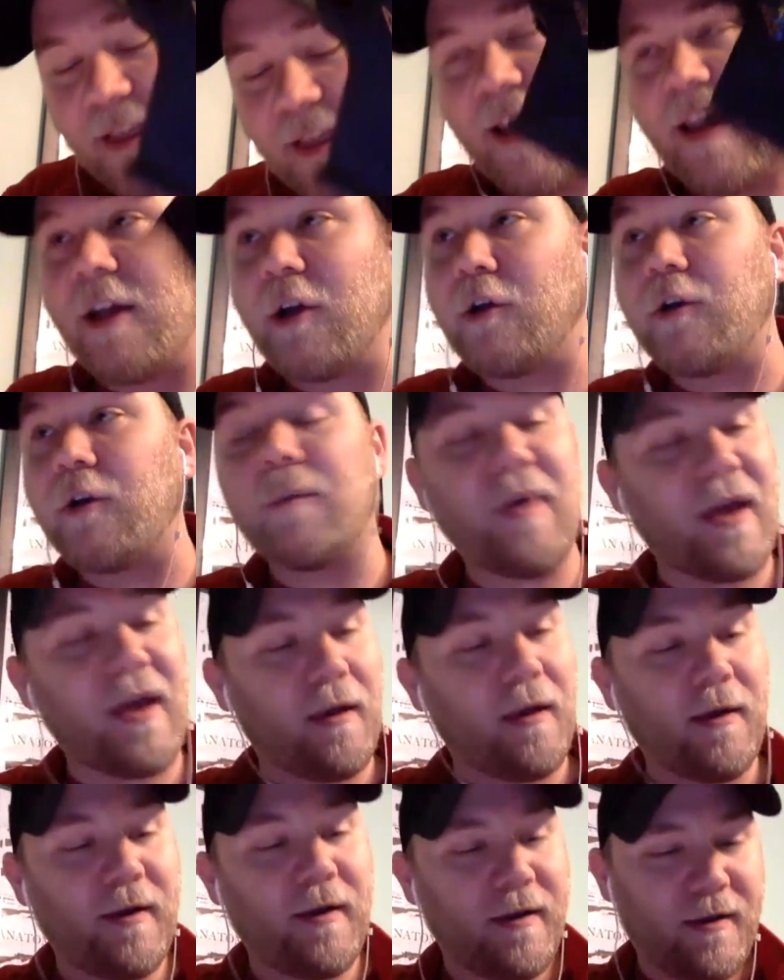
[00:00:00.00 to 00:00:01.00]
of the ear in
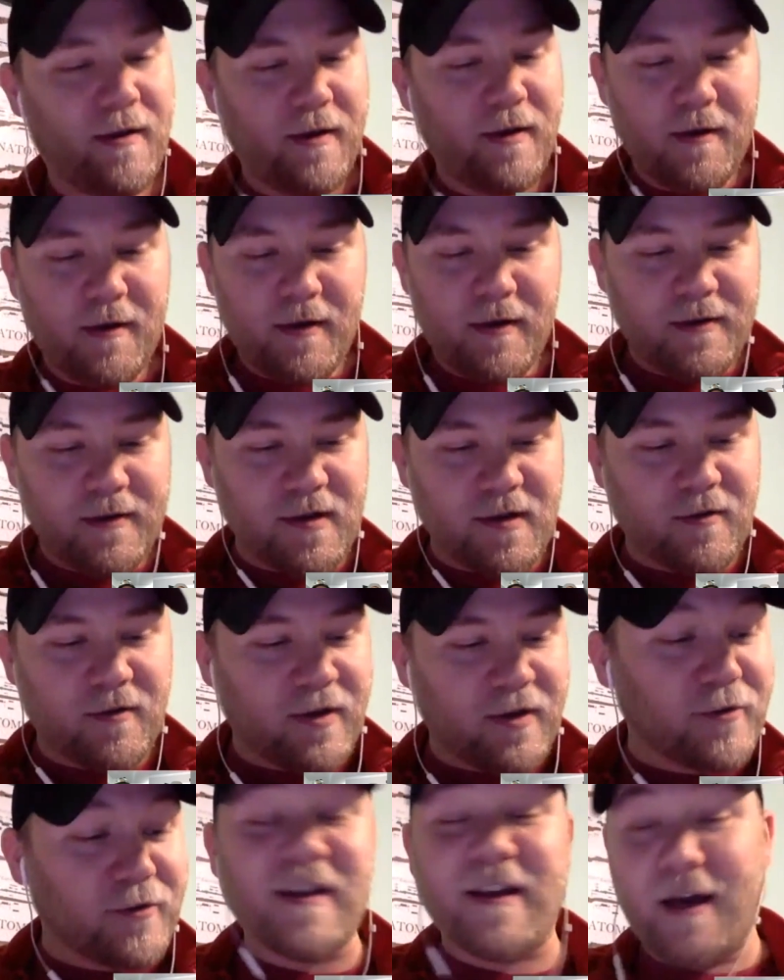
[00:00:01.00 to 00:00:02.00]
pink. So
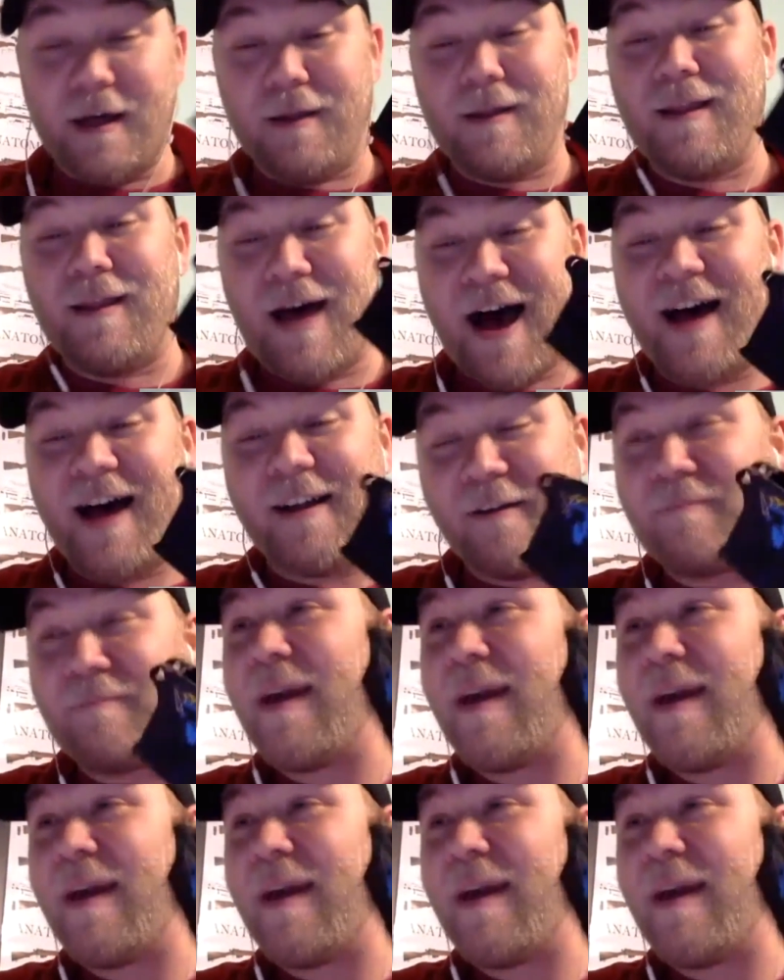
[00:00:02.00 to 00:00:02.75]
there's like a lot of